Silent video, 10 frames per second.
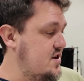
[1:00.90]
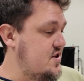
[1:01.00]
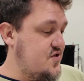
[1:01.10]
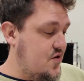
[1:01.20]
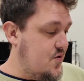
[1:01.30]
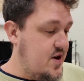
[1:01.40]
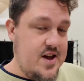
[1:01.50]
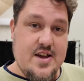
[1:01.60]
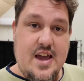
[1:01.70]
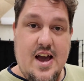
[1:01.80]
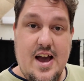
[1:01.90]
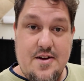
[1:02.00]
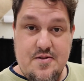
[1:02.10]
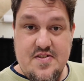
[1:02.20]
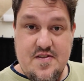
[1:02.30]
So yeah, I
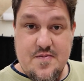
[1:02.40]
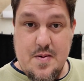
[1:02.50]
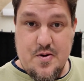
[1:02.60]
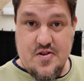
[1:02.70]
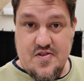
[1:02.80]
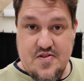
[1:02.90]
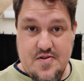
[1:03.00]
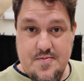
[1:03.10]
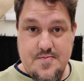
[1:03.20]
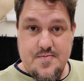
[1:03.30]
received my models.